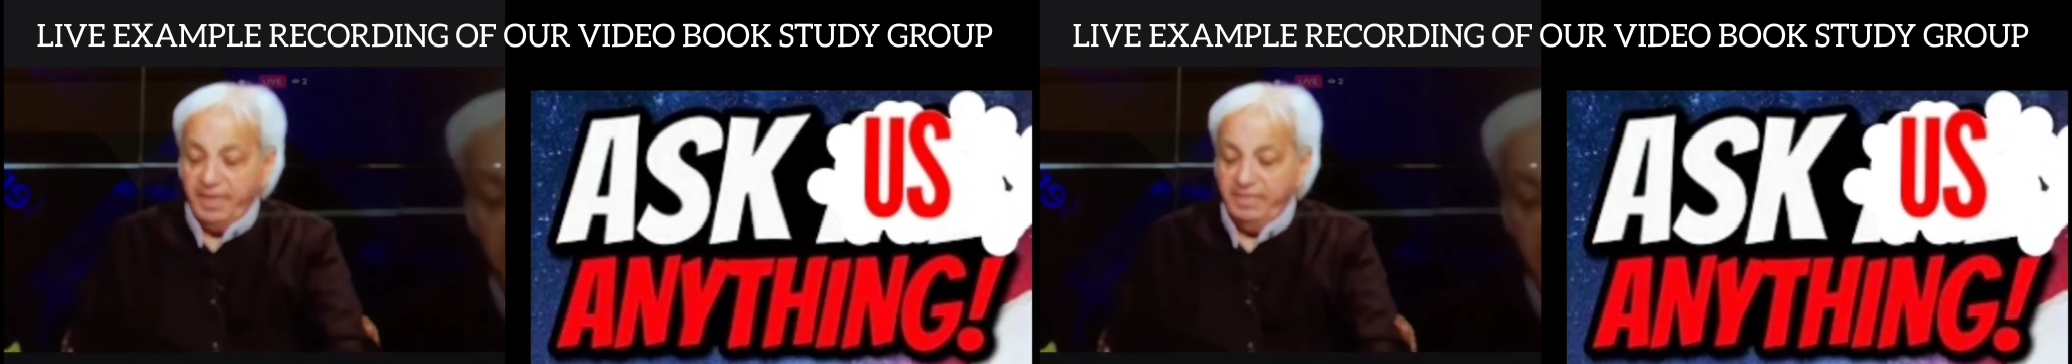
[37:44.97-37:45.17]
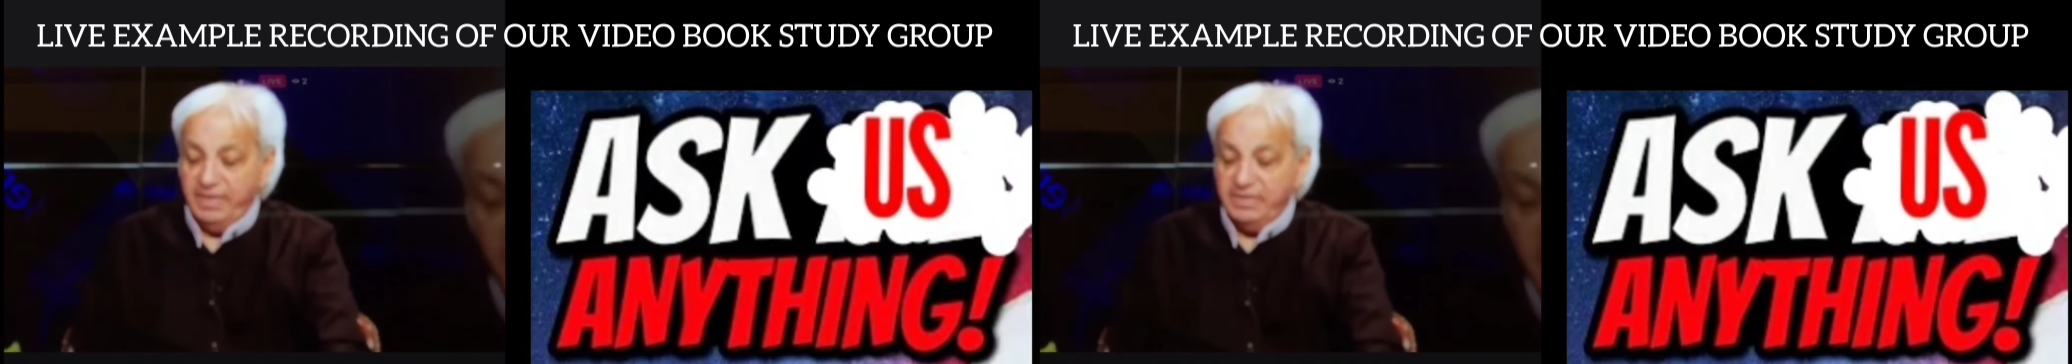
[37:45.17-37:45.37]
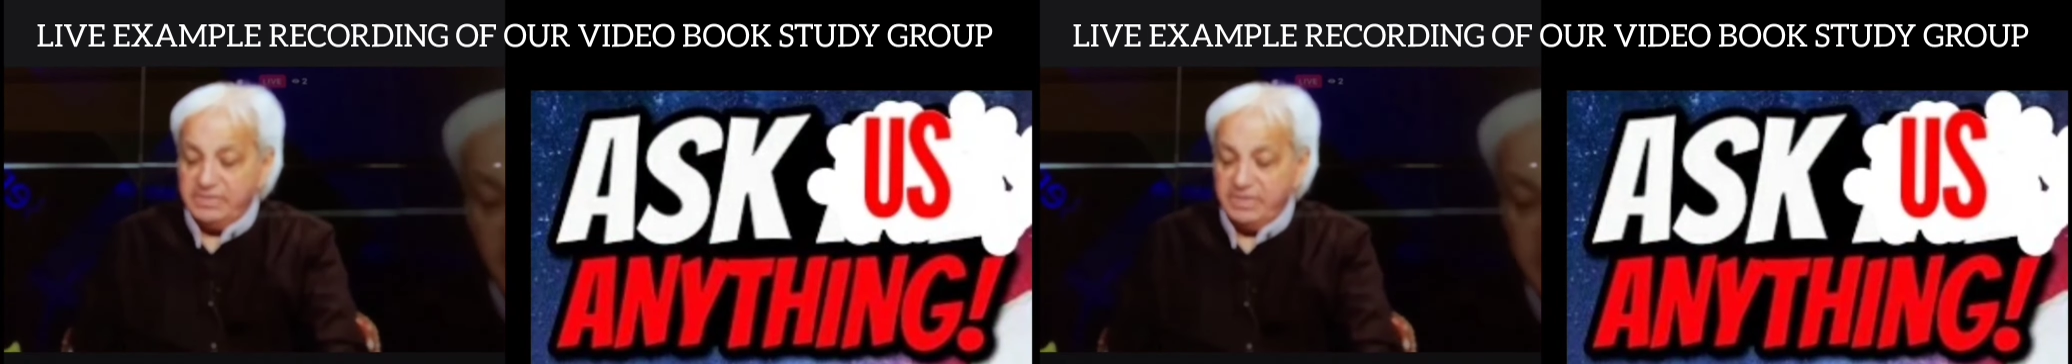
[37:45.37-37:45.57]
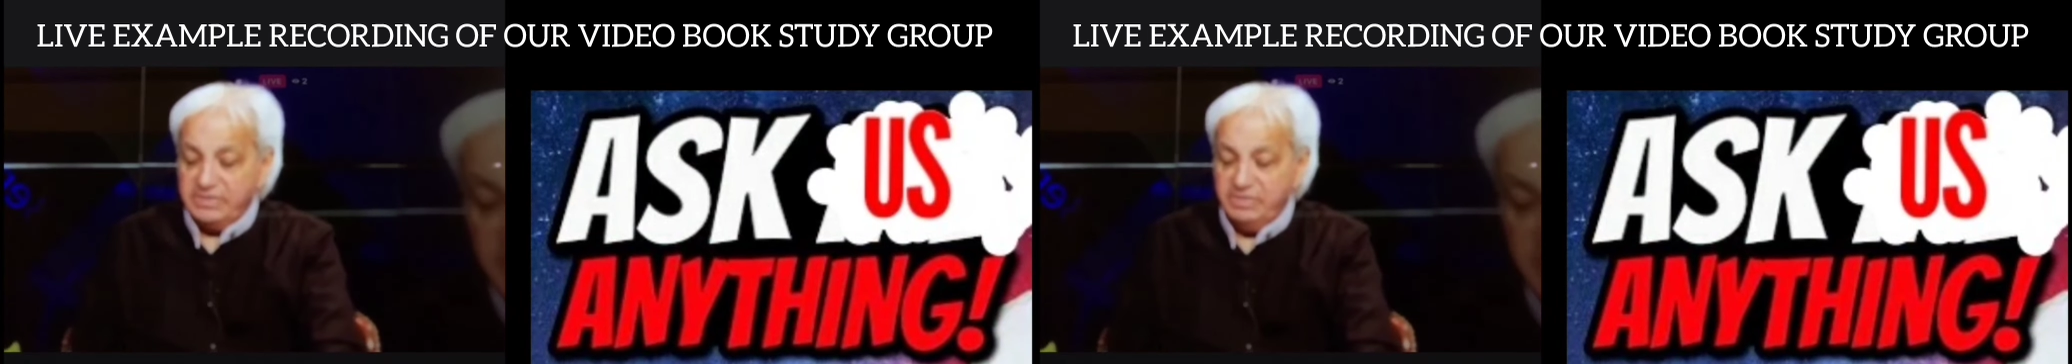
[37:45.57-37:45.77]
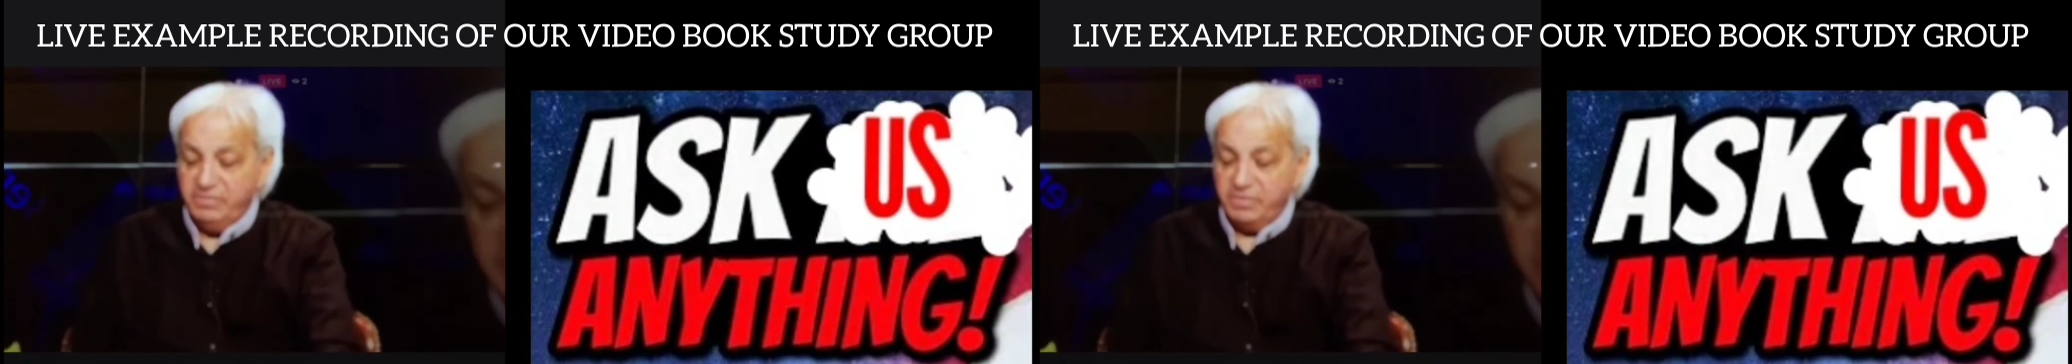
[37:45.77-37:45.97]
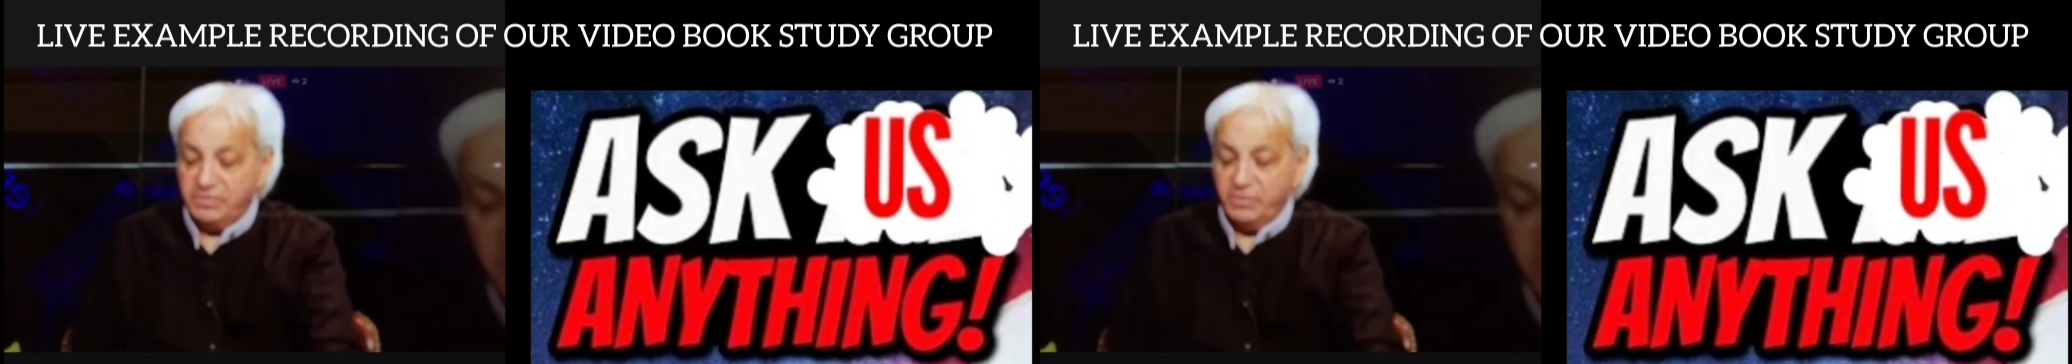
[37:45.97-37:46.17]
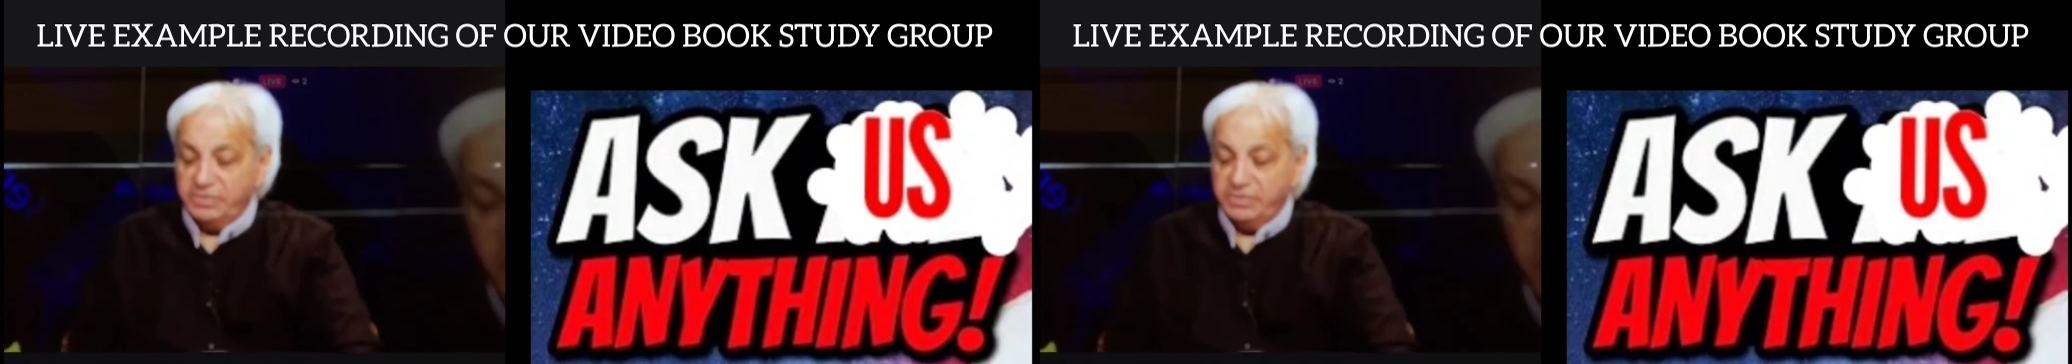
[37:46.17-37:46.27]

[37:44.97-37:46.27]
And then he says in verse